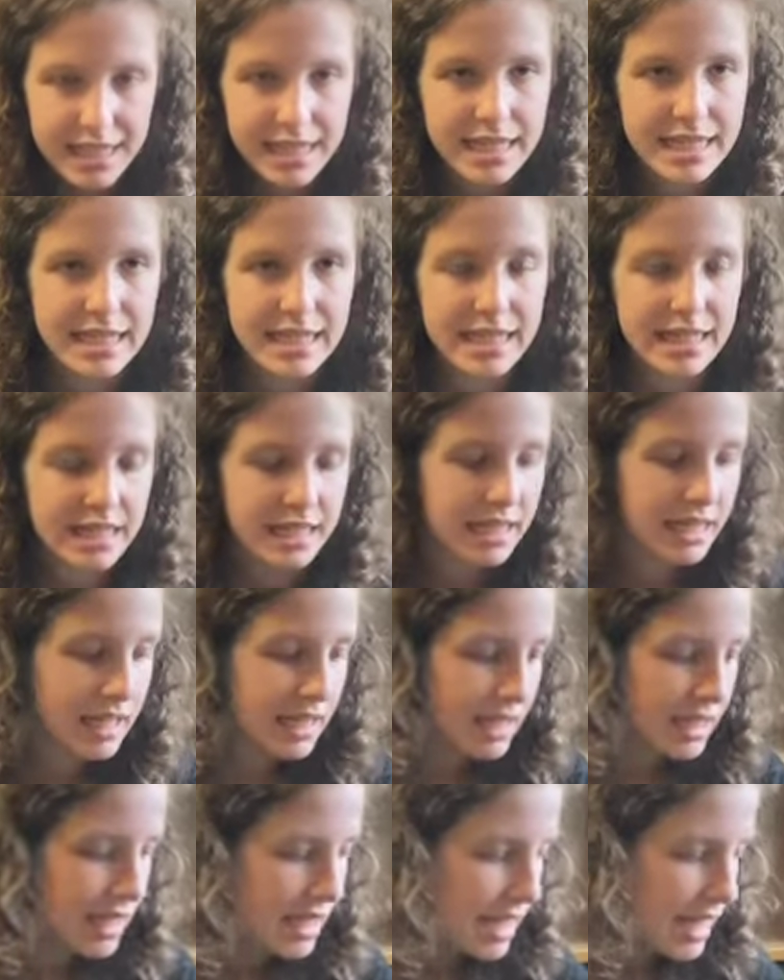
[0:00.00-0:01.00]
in it
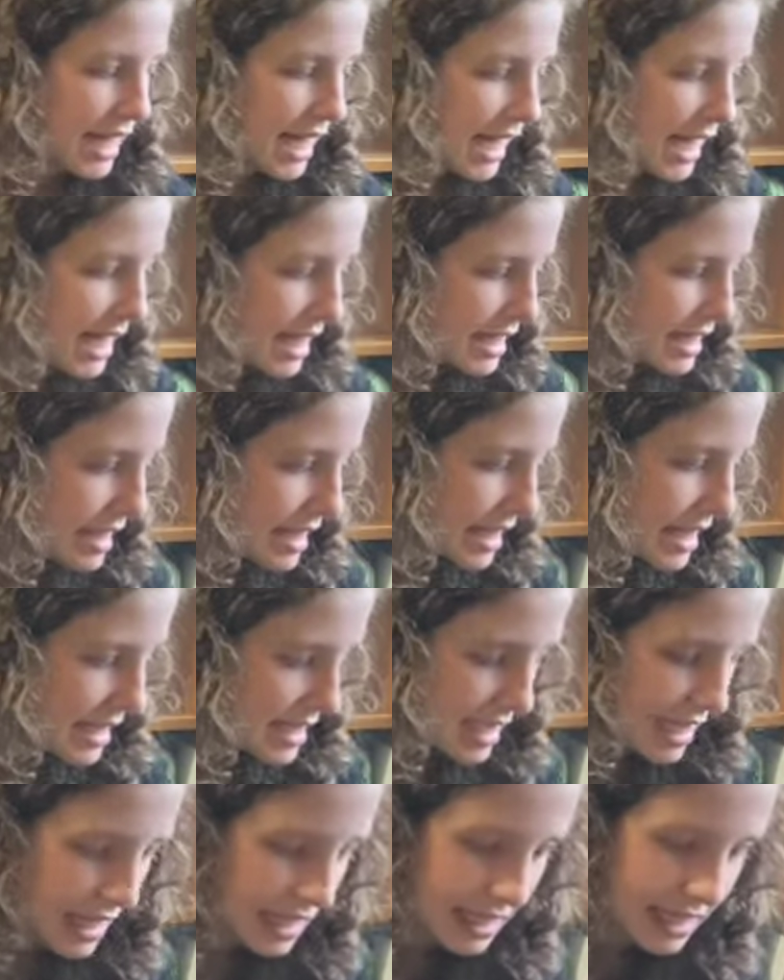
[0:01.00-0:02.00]
and things
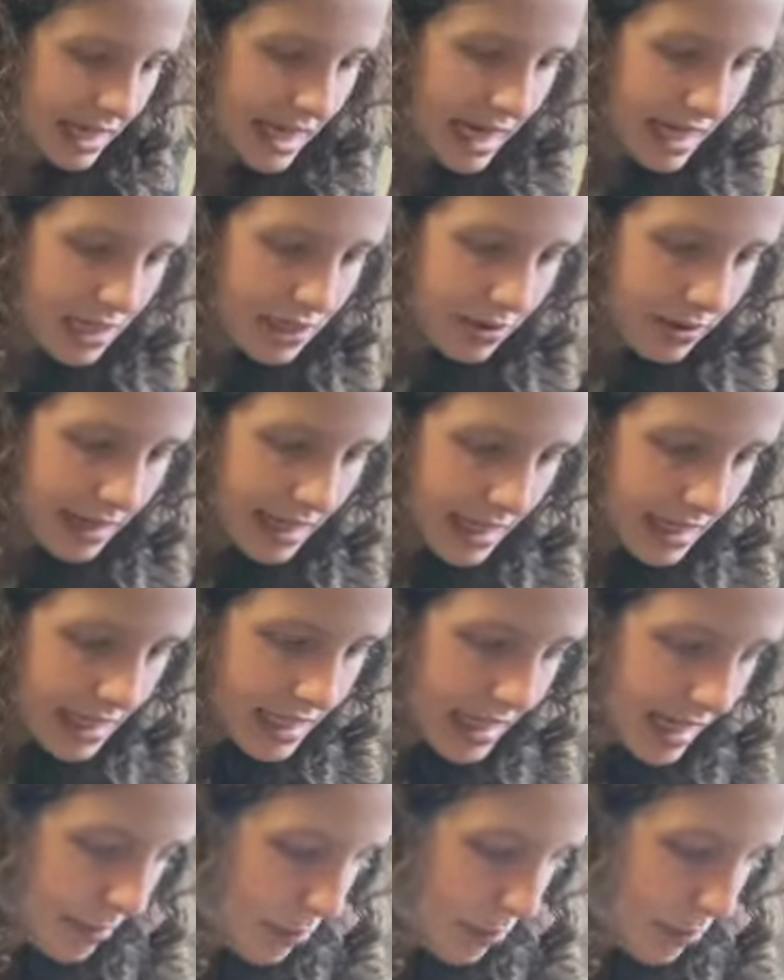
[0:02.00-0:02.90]
like that. So I need to get